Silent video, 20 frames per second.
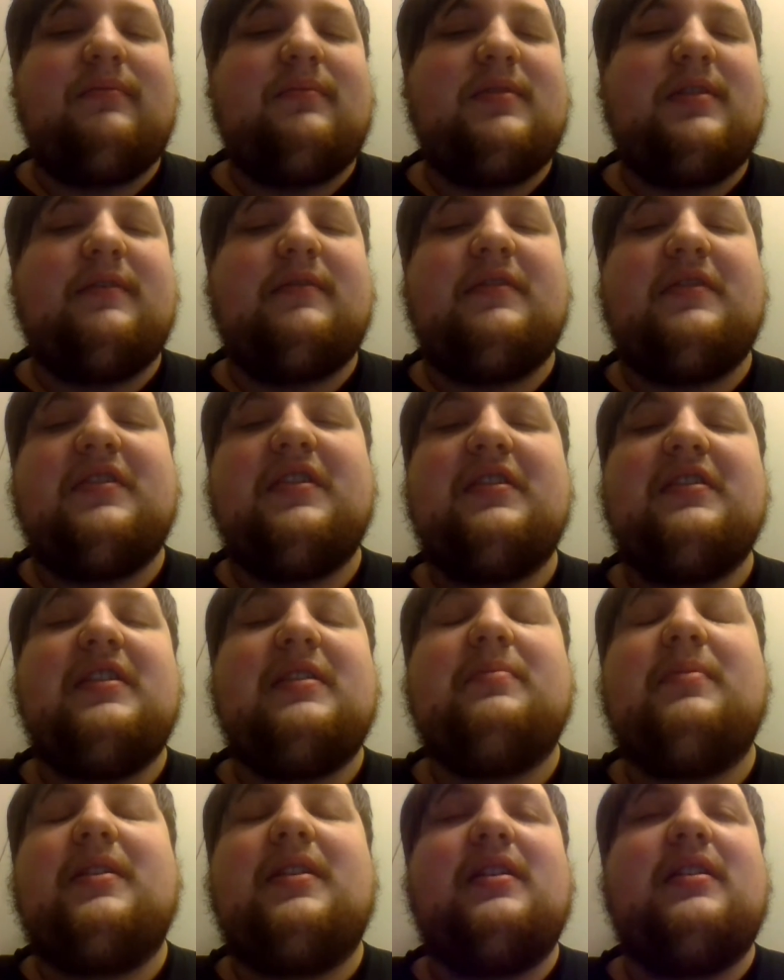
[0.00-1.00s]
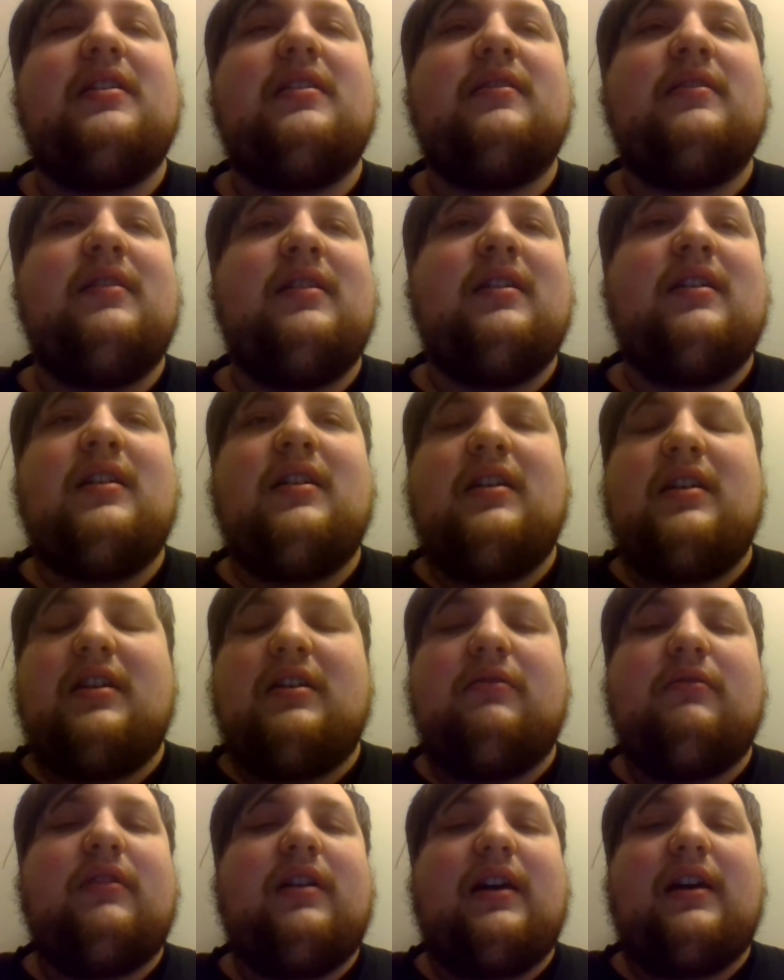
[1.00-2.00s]
So the CCP,
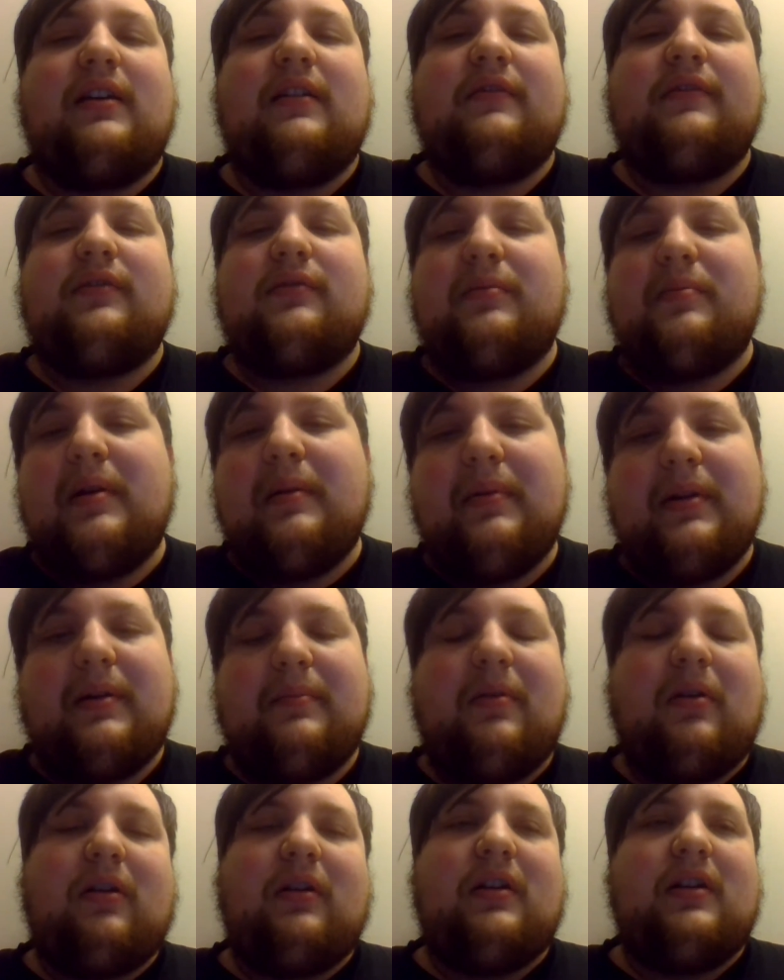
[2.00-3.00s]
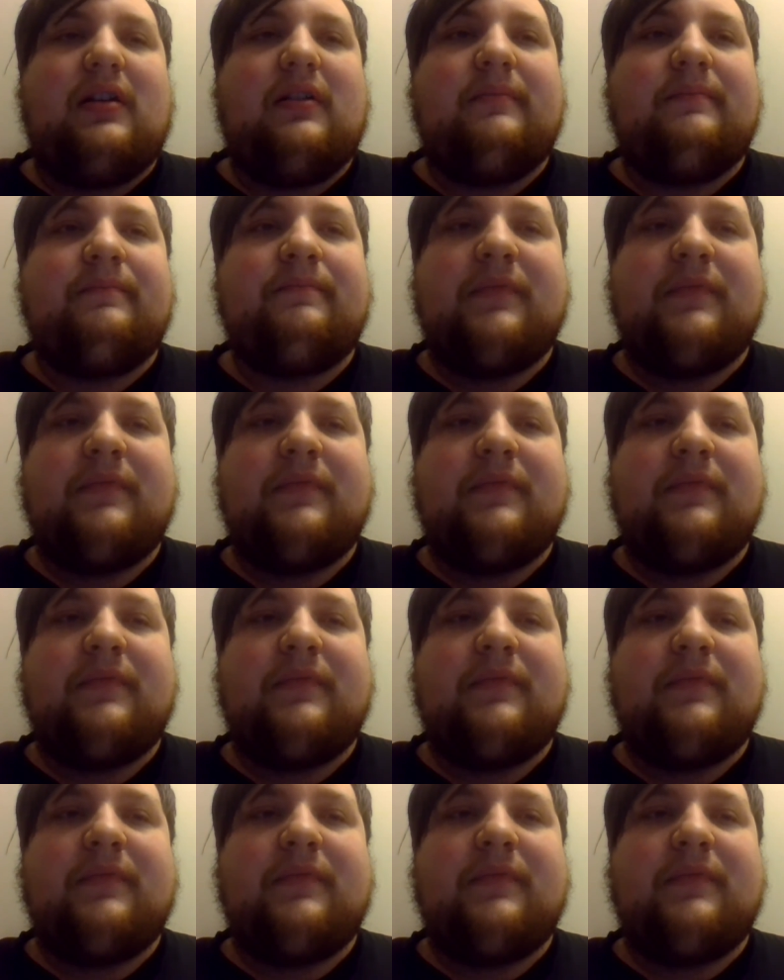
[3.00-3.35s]
you would have the Republic Party